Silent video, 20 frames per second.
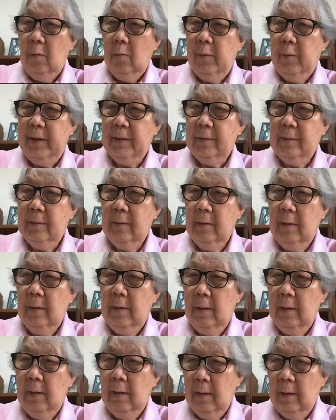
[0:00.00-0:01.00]
With
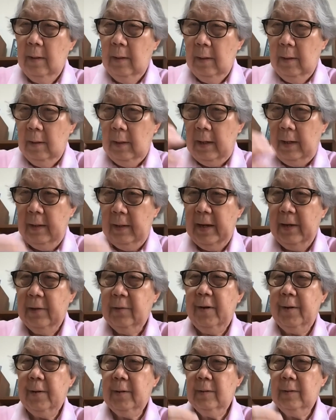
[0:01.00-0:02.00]
an
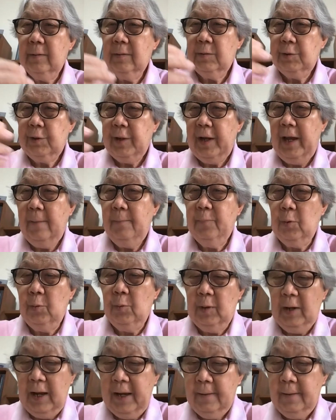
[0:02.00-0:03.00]
adroit chair,
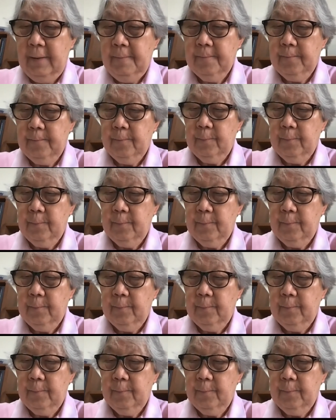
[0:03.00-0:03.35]
Brunei,